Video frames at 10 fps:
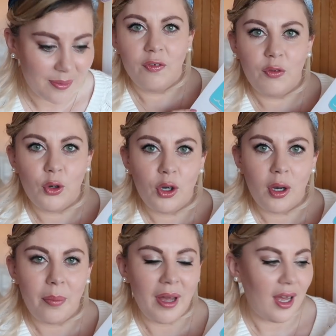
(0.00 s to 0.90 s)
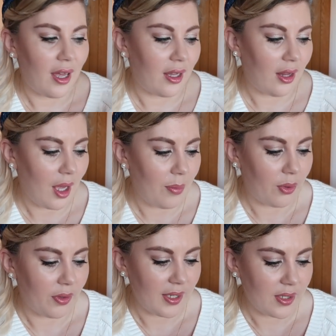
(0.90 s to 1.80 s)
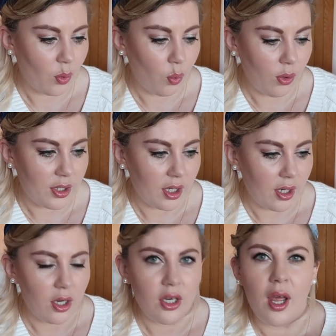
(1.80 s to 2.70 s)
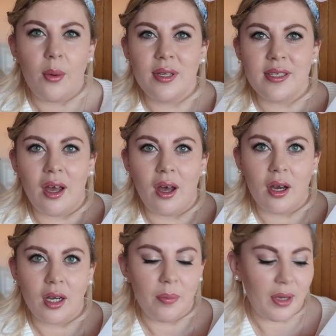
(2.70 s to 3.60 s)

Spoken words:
For Pearl, I bought this wooden Noah's Ark